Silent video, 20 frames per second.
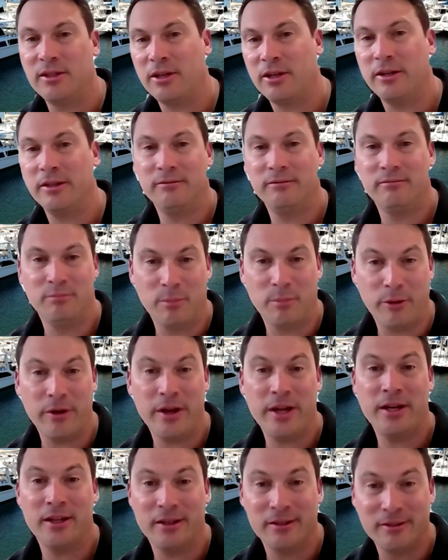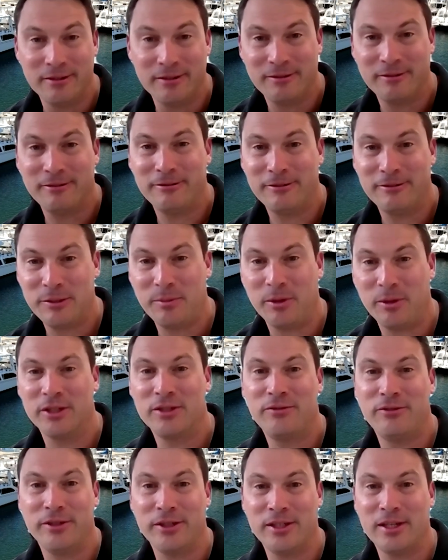tight marina spots,
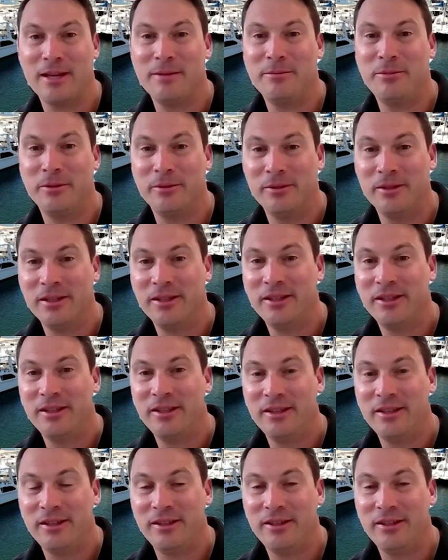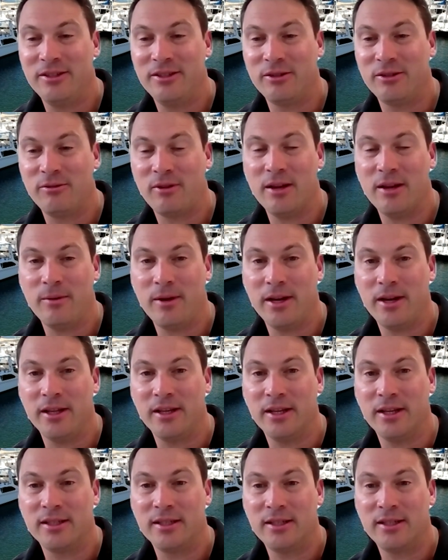for example, is a great way to
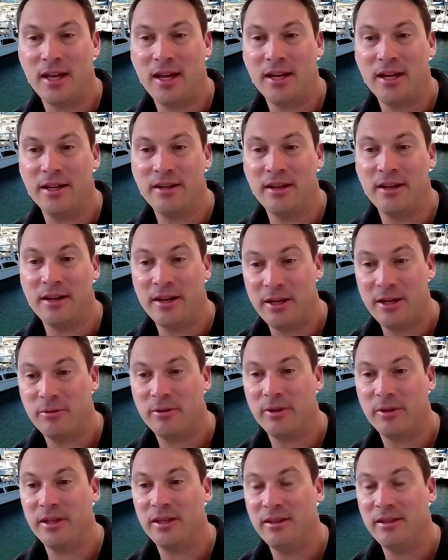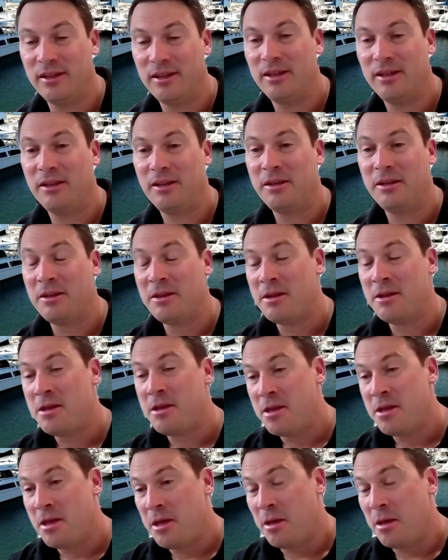get started. And equally,
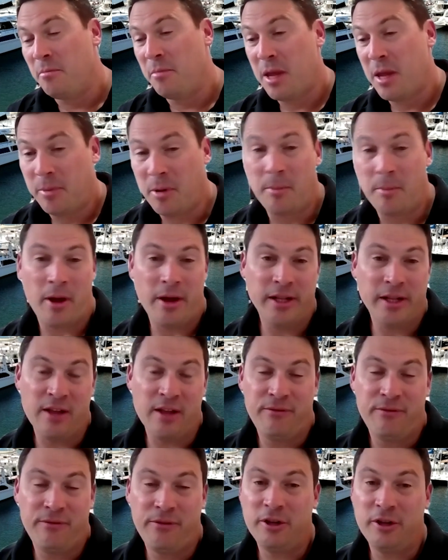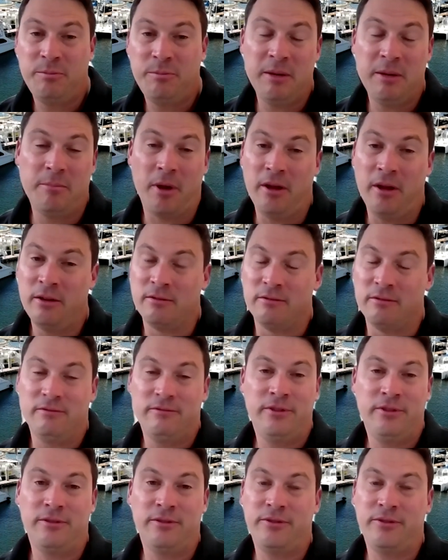people buying their first big boat
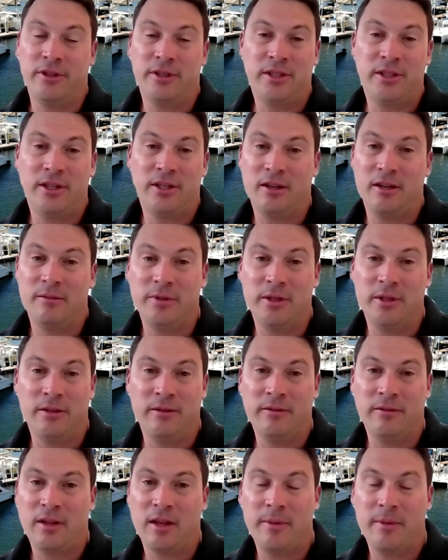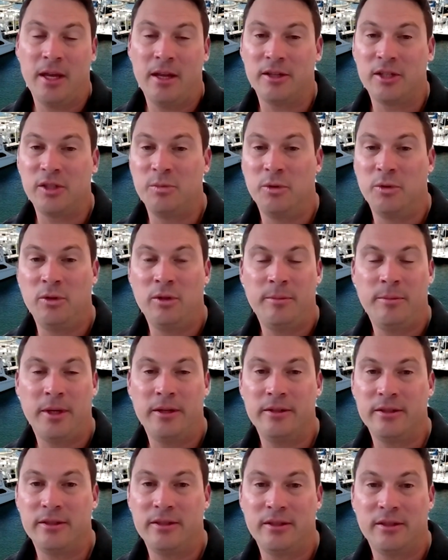for the first time, come out of smaller
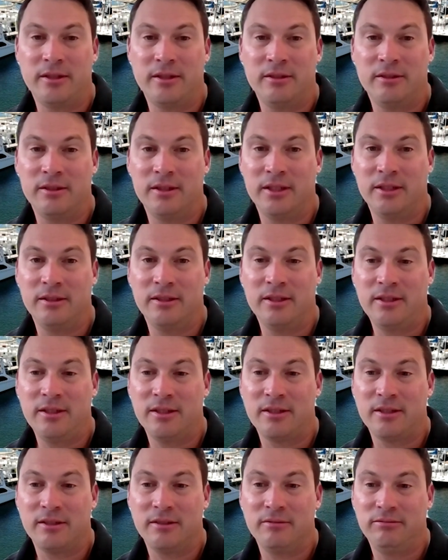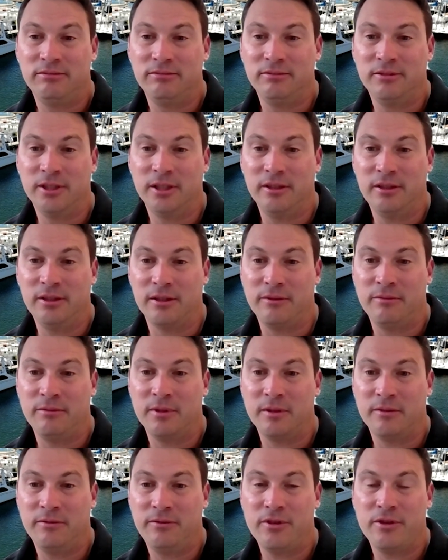boats, and this is a,
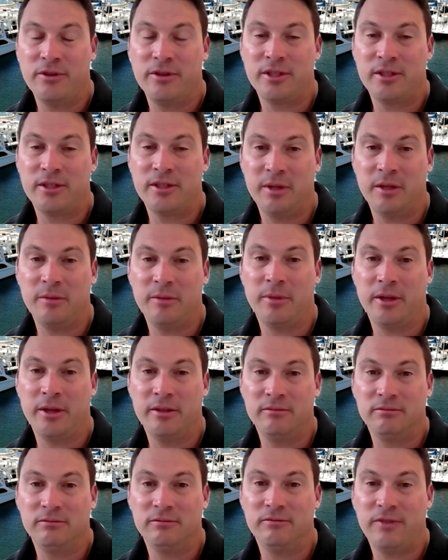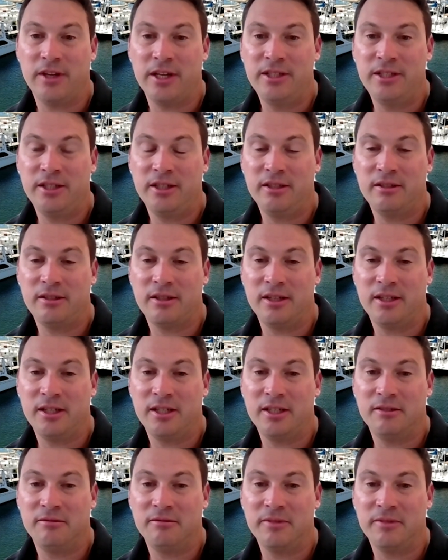first big boat venture.
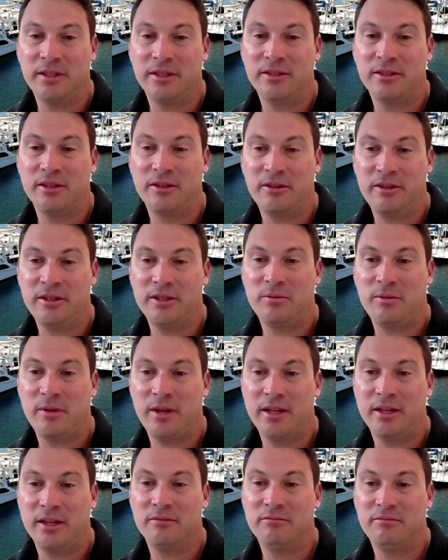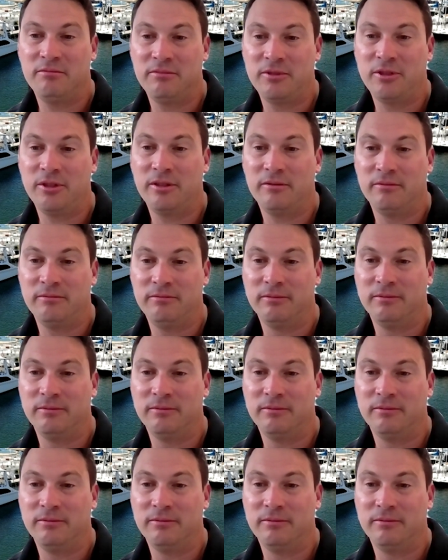It's a nice way to sort of,